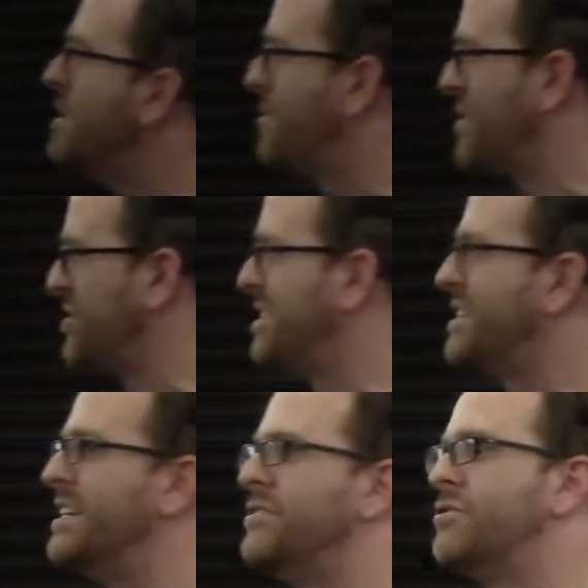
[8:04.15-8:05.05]

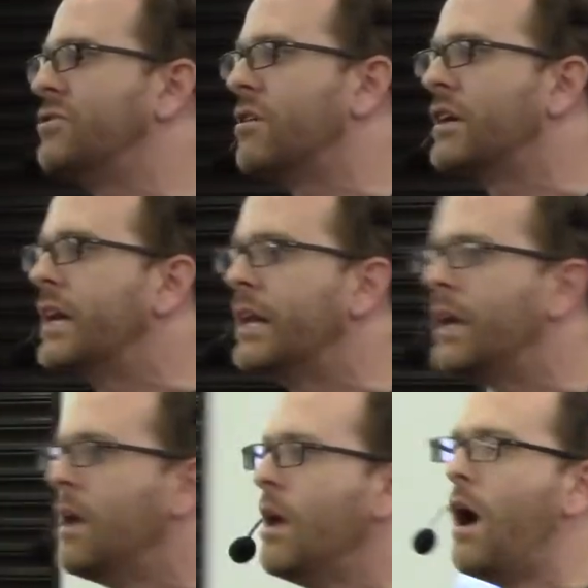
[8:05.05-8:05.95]
deficiencies. You start
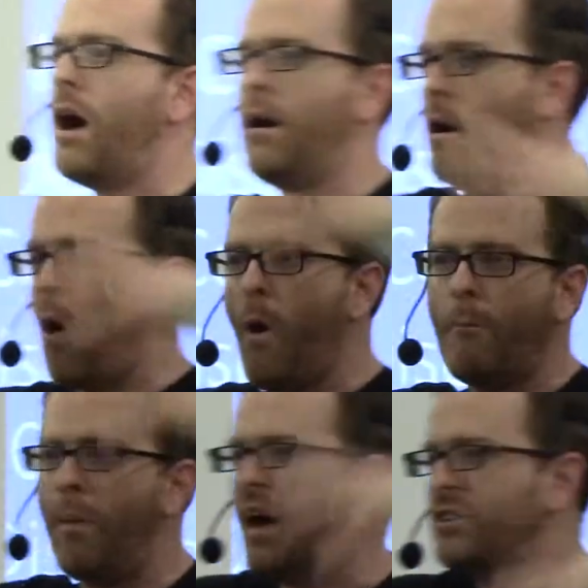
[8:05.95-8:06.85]
getting a whole
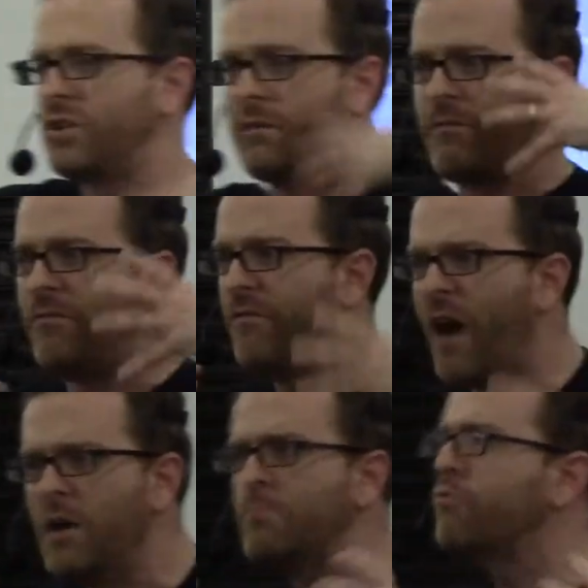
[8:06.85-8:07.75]
bunch of
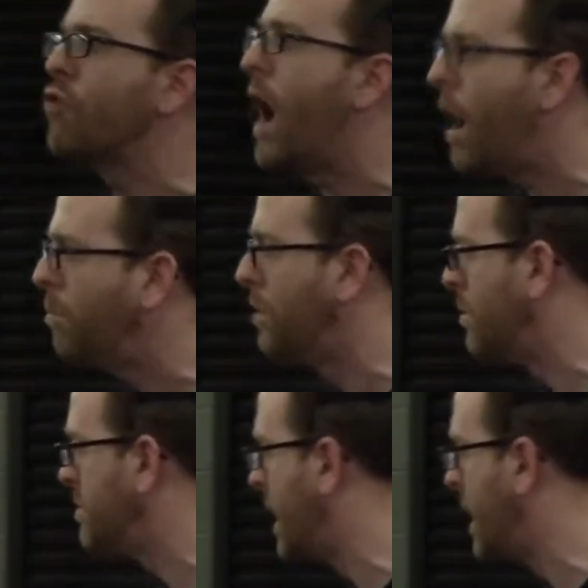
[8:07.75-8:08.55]
fun problems